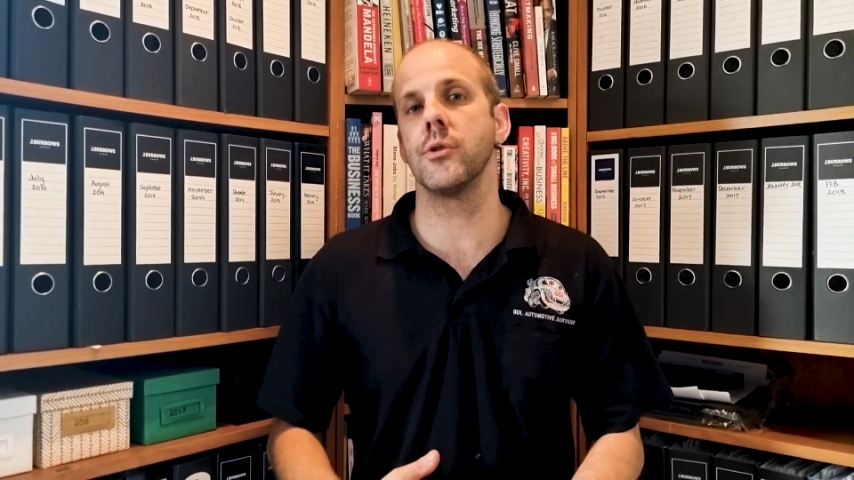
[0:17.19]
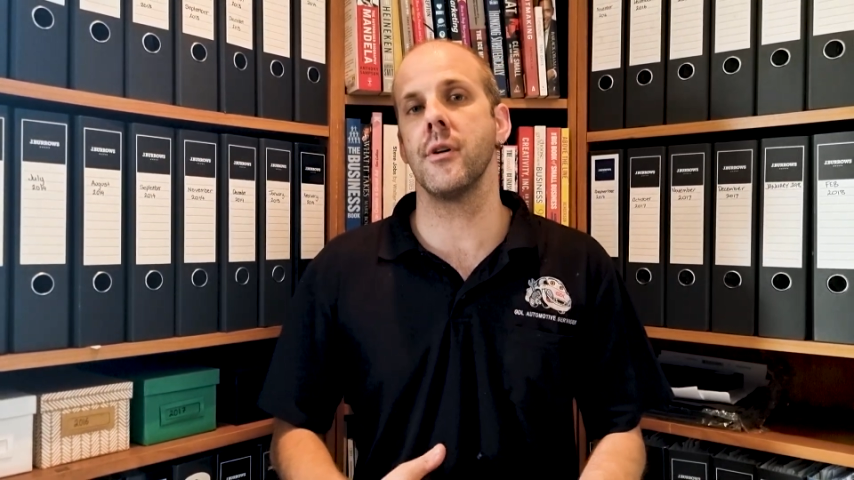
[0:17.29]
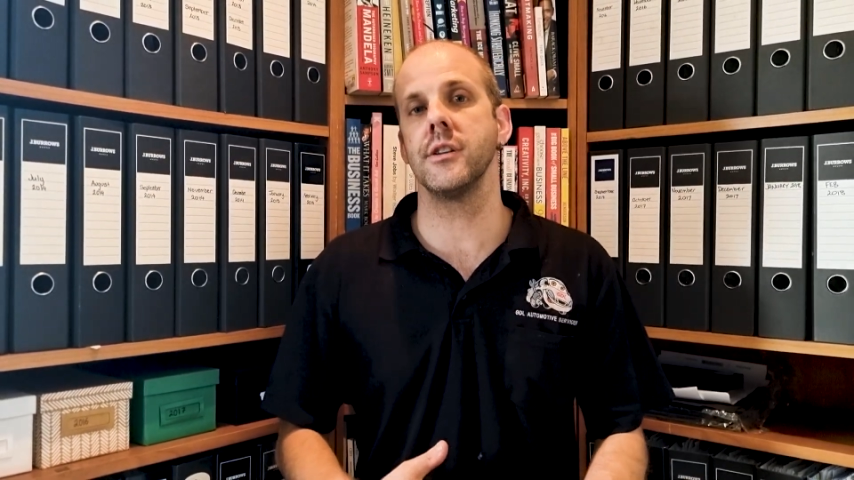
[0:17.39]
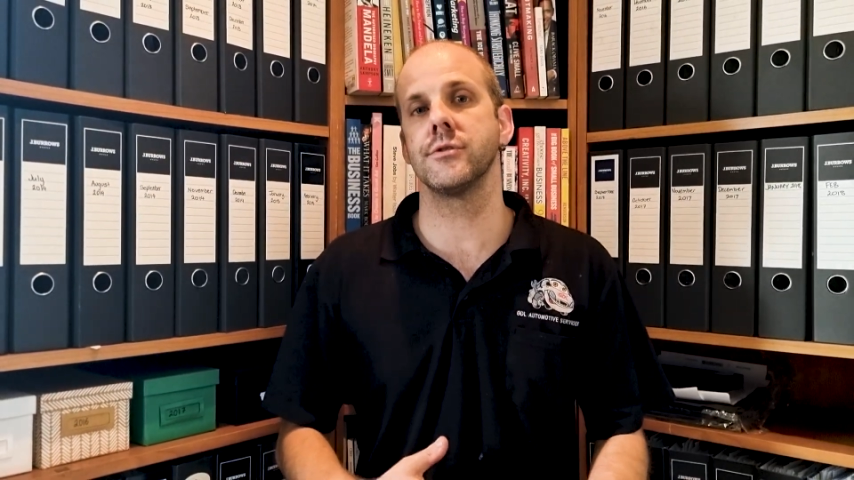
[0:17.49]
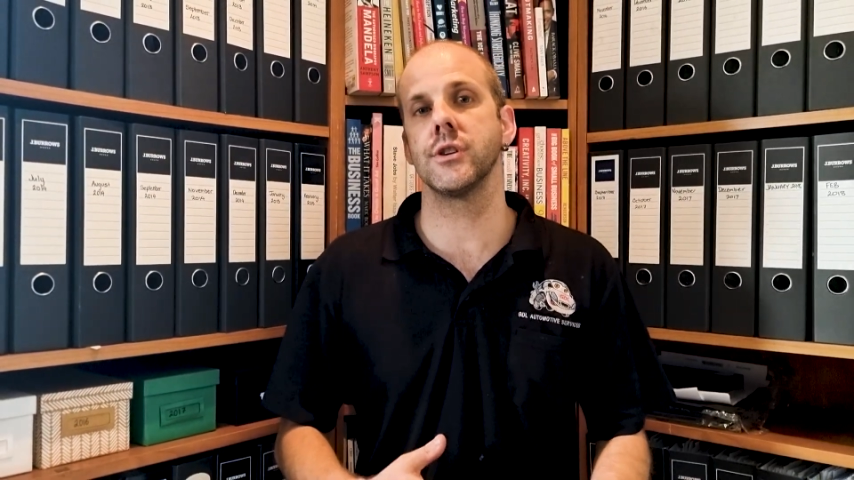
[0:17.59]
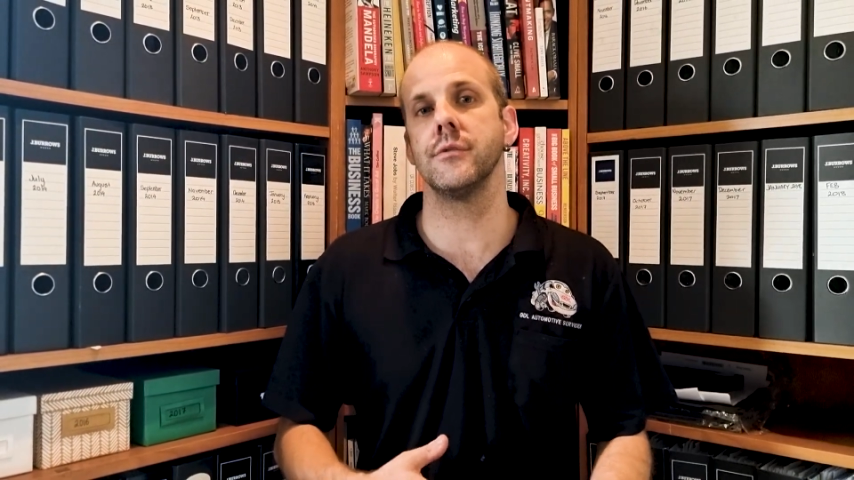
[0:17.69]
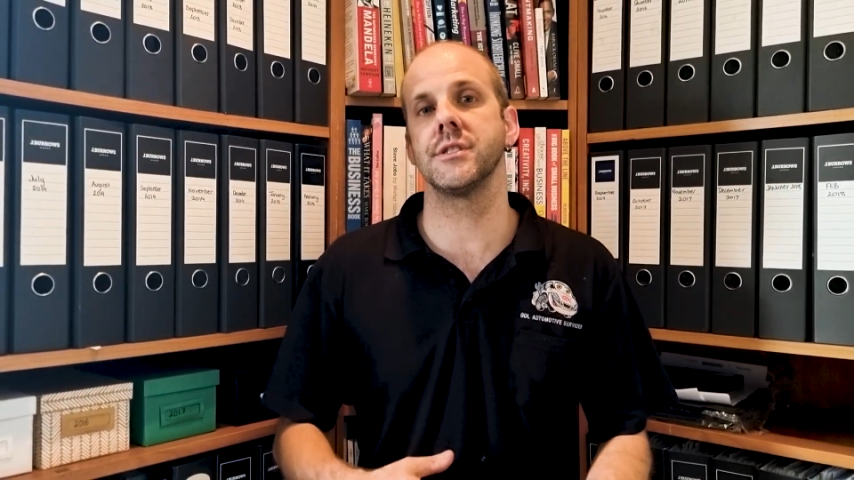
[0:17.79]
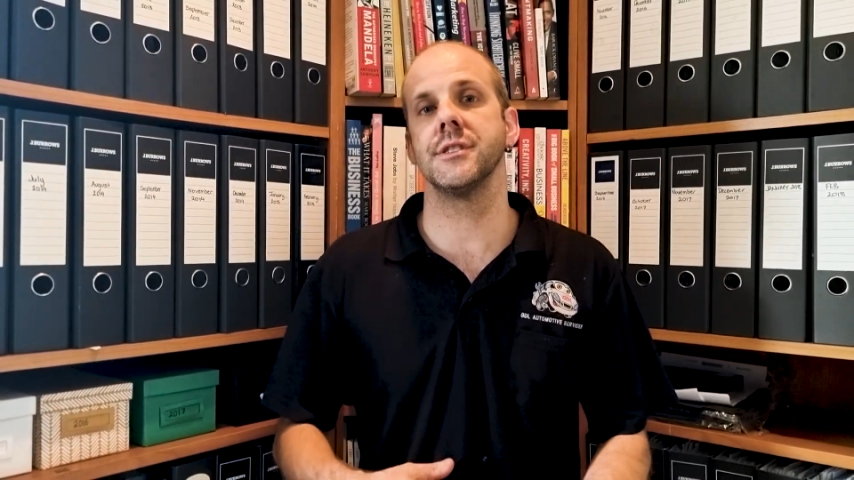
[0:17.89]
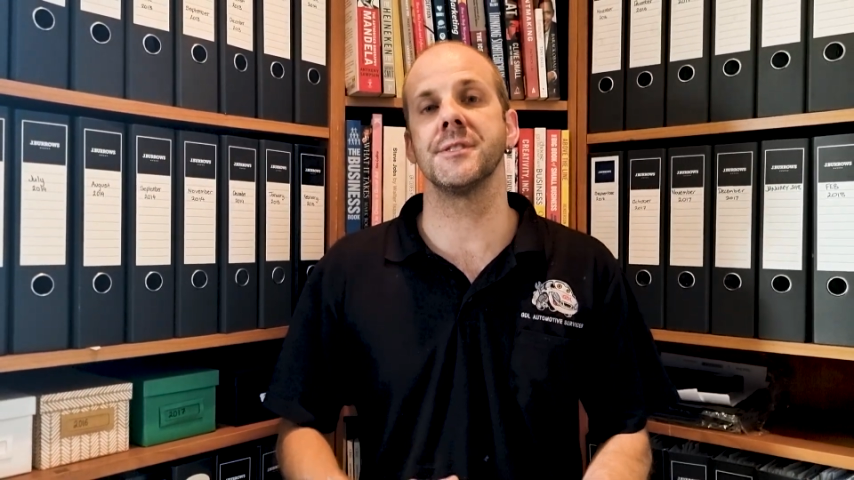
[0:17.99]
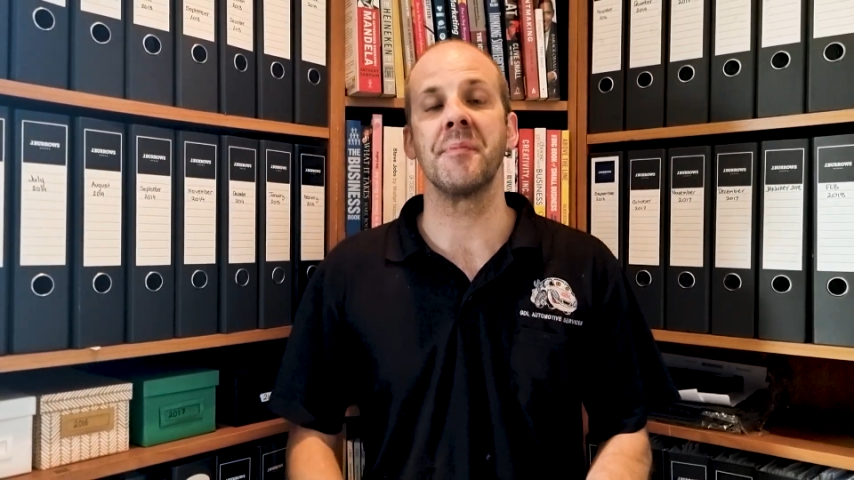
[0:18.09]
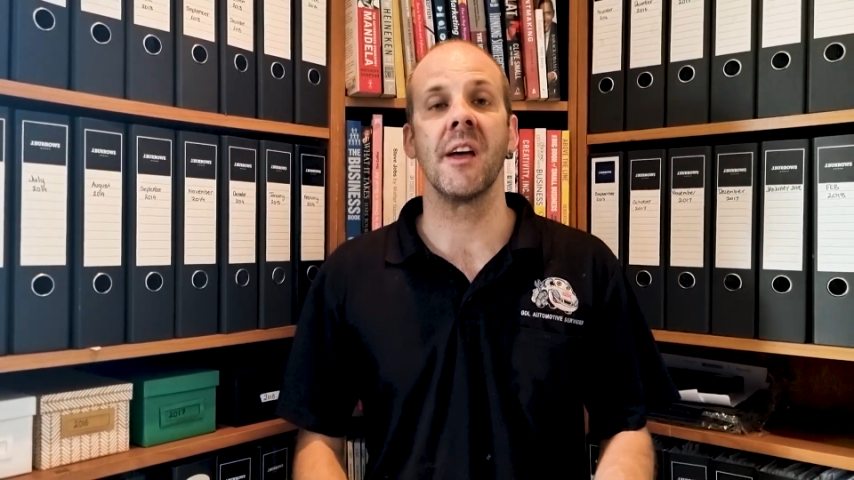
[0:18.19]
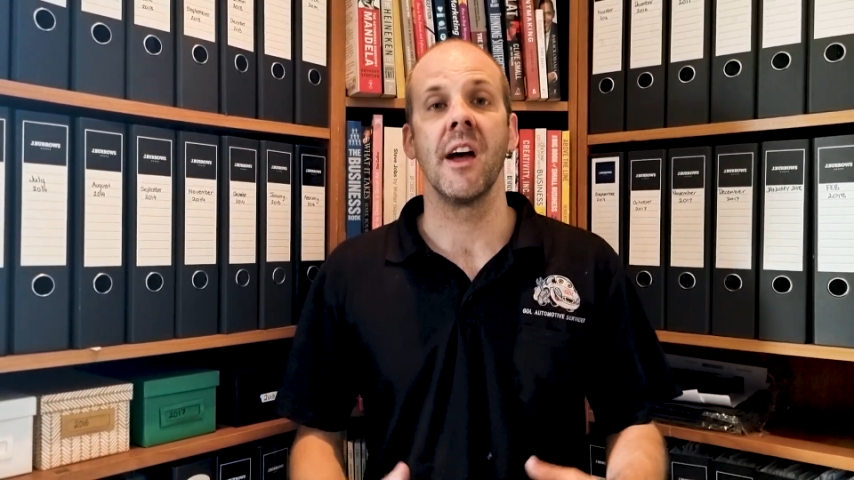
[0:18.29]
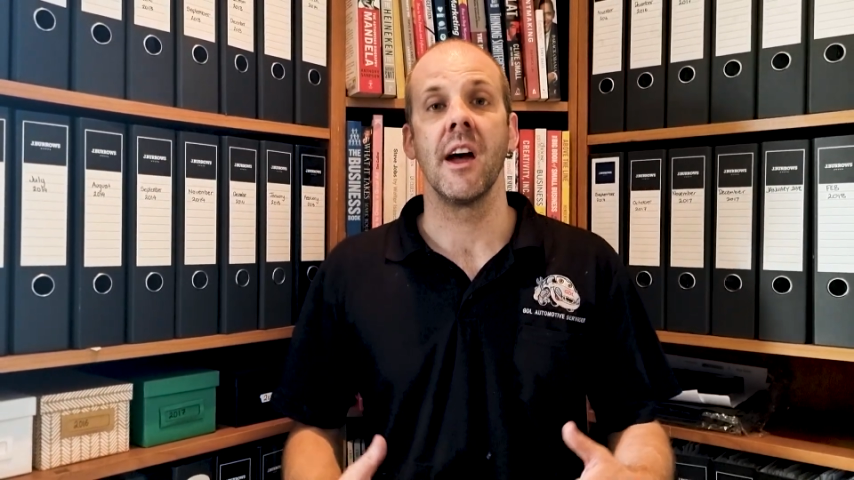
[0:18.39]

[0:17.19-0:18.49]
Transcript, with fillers: Automotive Services.